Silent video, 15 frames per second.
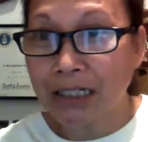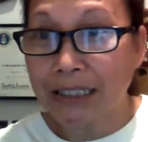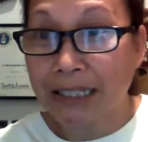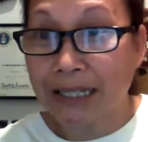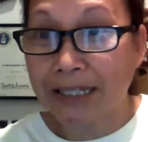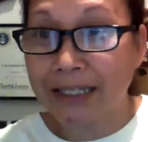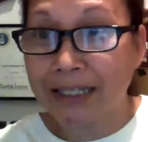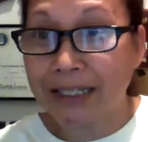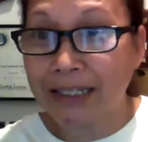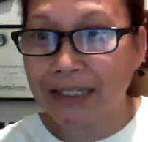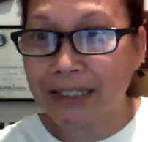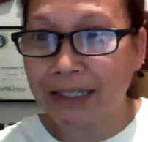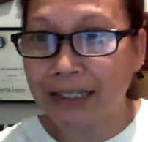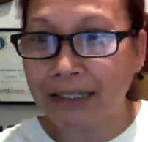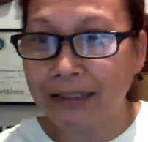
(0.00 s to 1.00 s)
lagging
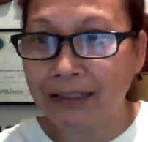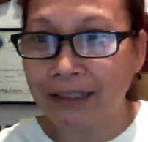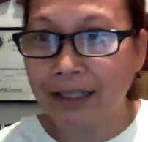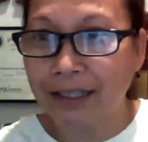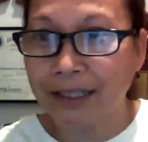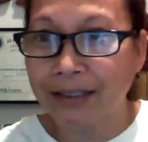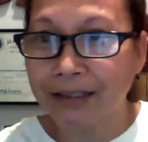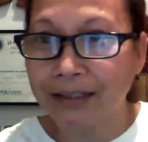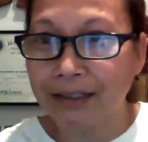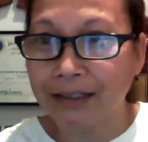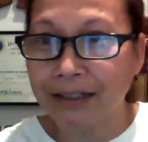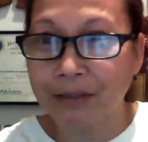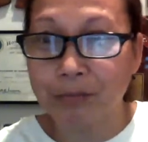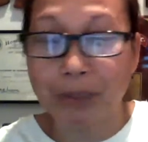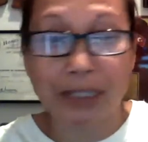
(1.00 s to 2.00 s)
again, and
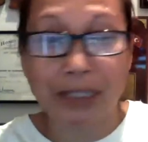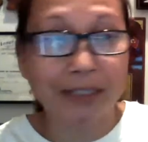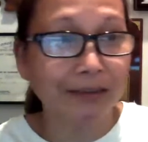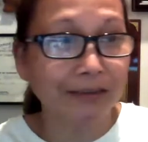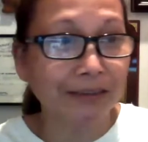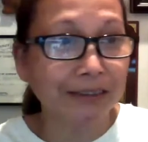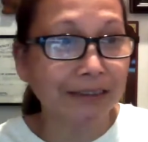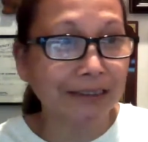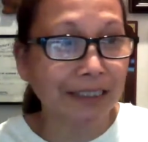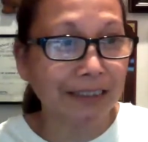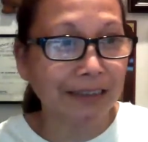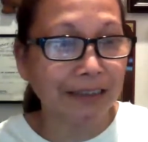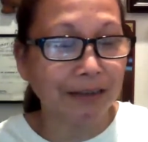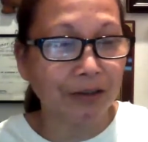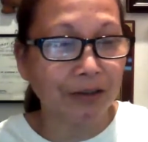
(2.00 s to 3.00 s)
my internet's kind
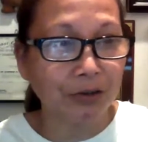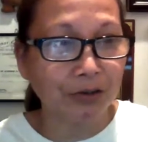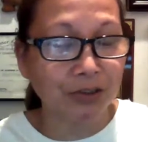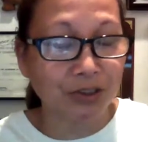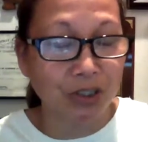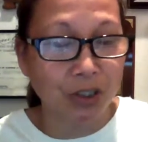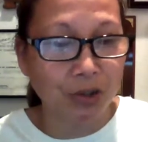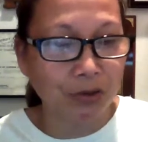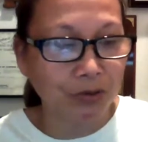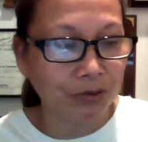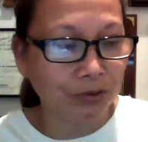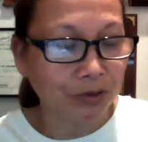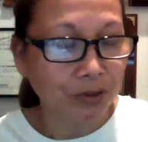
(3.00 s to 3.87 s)
of slow.